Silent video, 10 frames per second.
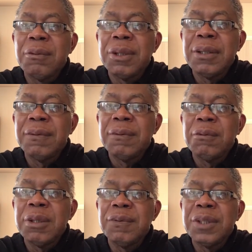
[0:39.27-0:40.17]

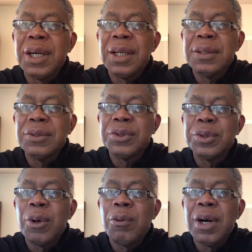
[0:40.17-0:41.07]
we've done
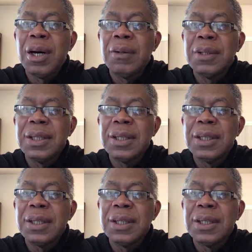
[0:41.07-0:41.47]
so well.